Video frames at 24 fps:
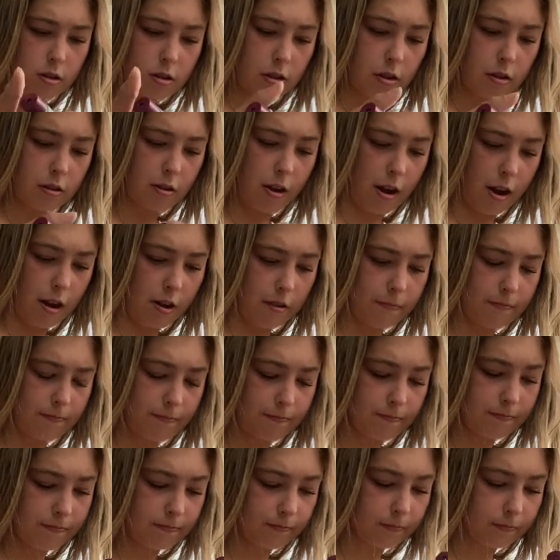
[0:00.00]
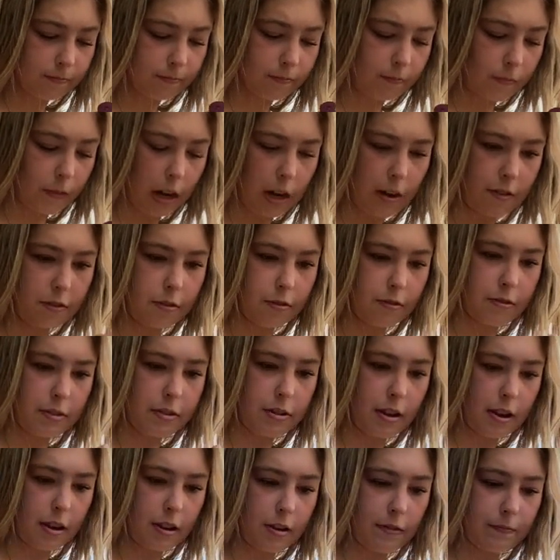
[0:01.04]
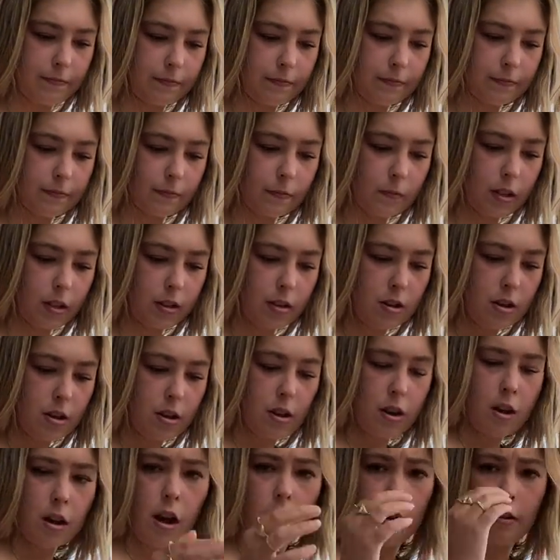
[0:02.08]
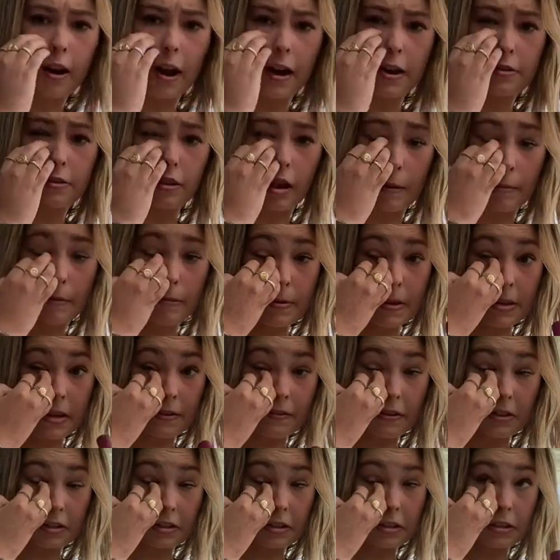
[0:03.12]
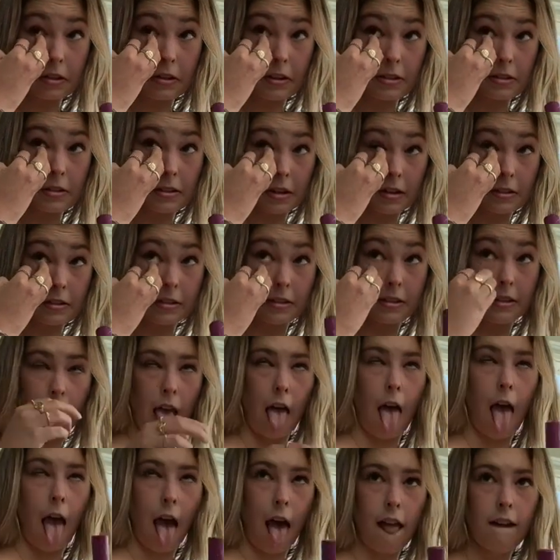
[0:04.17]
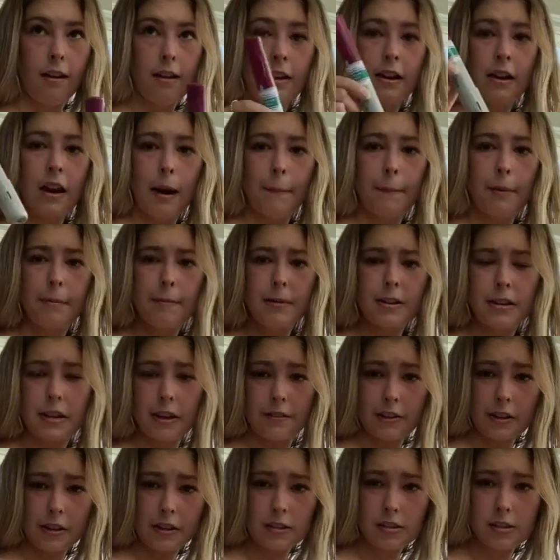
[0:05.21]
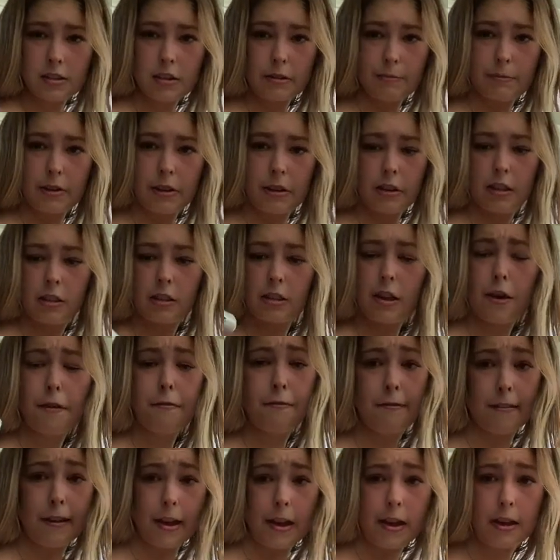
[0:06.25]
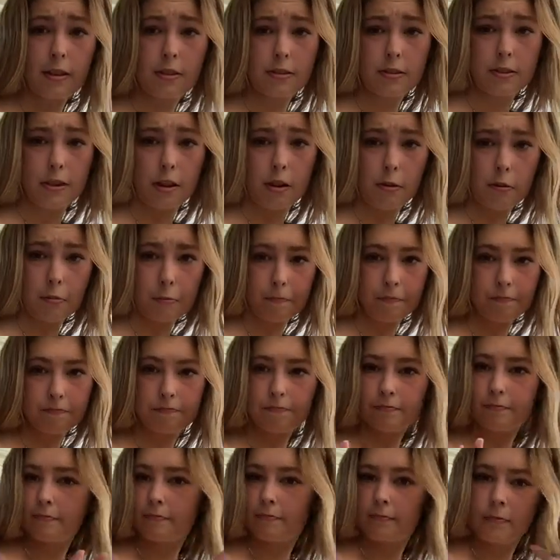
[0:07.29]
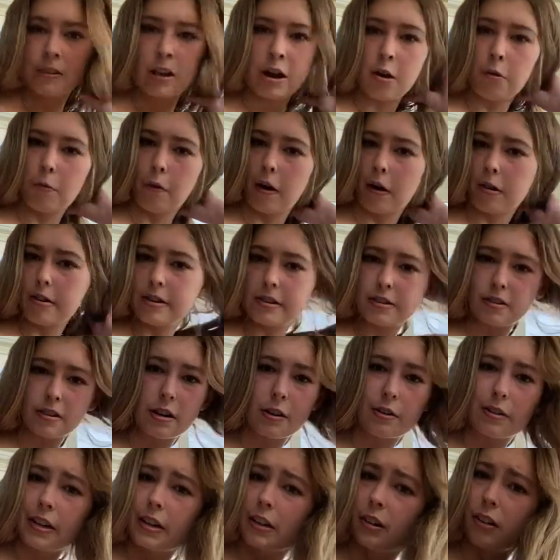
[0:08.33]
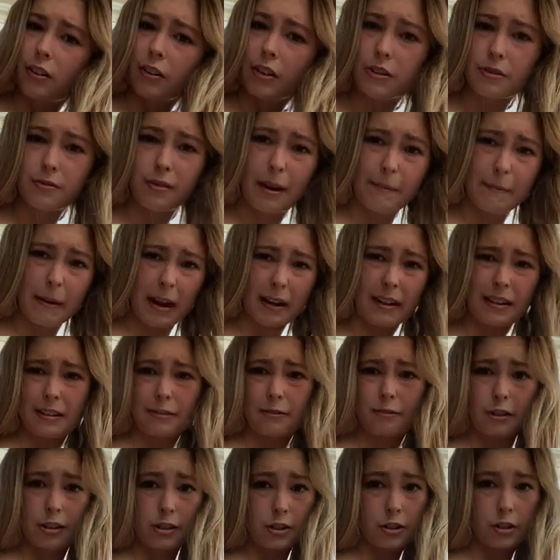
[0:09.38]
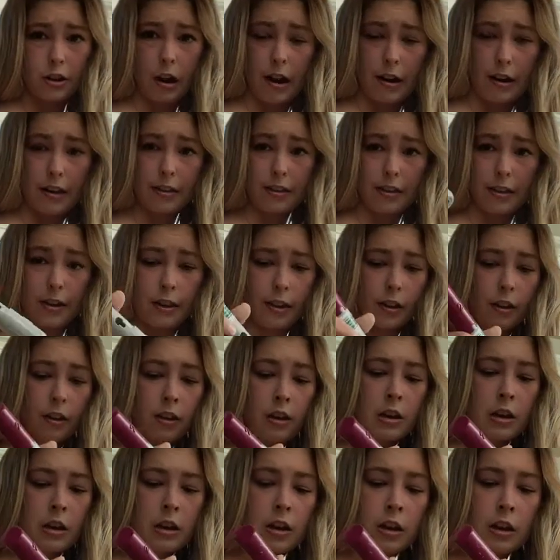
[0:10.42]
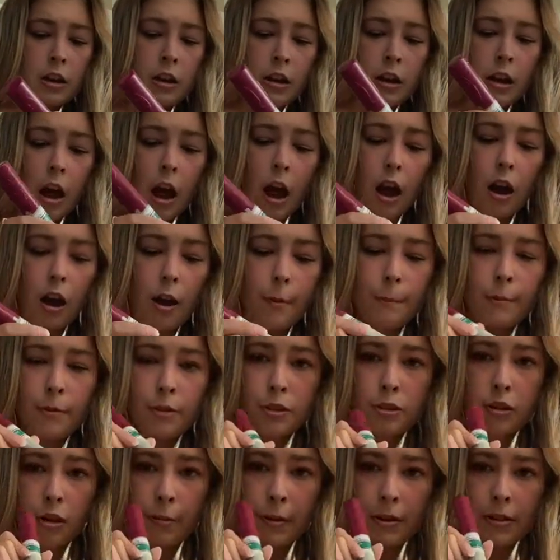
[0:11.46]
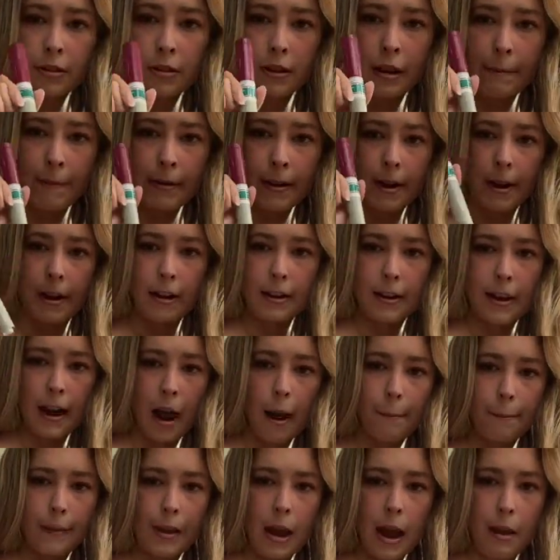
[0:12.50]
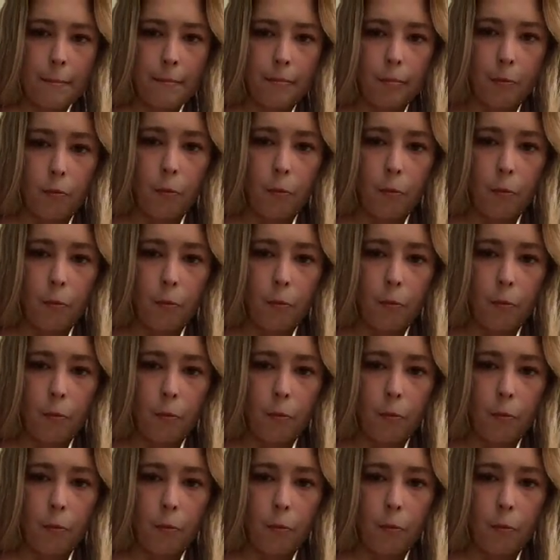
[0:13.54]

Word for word: Okay, now I have to reset it. Okay, so I'm gonna be giving this to myself, ah, I'm gonna be giving this to me. It's a fake, so no worries, no needle. That's why I'm not gonna flinch or anything. Um, so basically I'm going to uncap cap